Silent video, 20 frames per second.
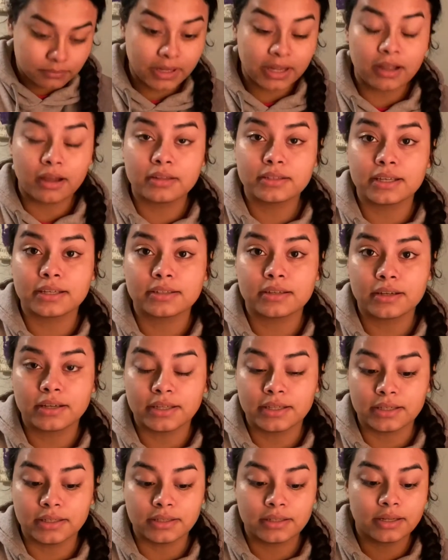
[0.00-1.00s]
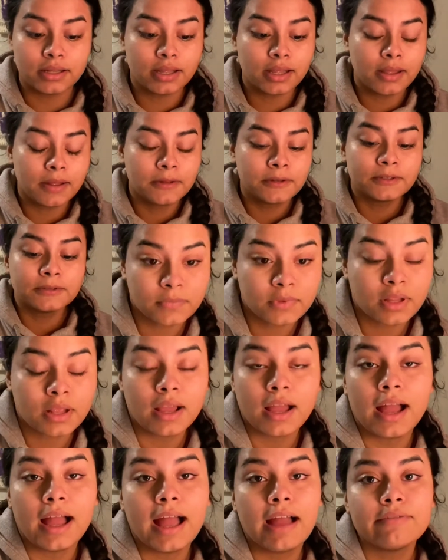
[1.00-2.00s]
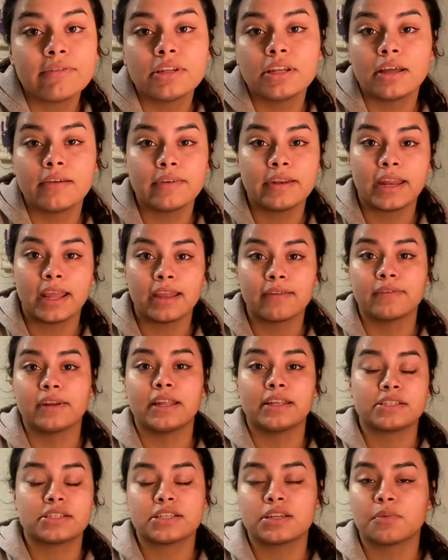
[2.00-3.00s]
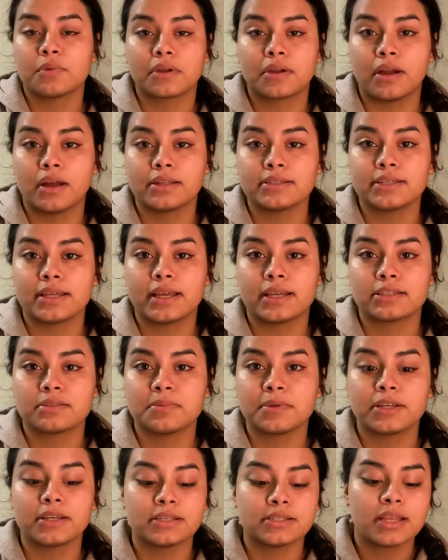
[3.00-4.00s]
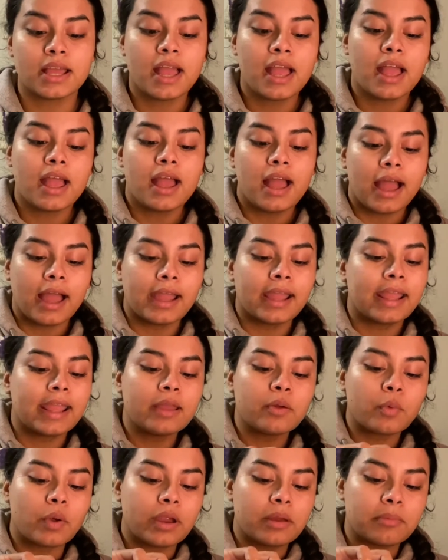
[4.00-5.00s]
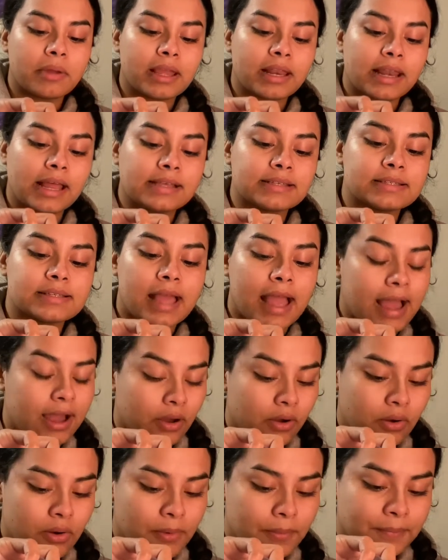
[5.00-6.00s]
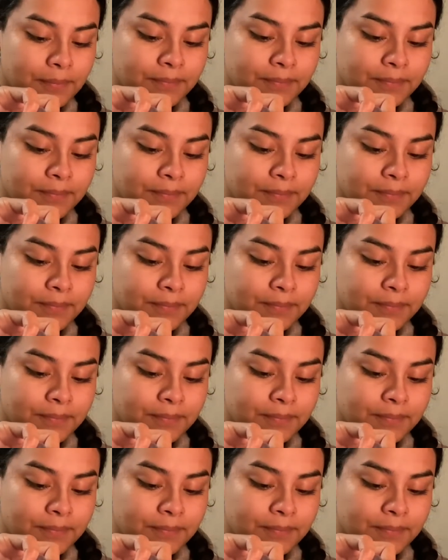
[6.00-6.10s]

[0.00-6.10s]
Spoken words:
My contacts are in. I have a love and hate relationship with contacts because I hate wearing my glasses out.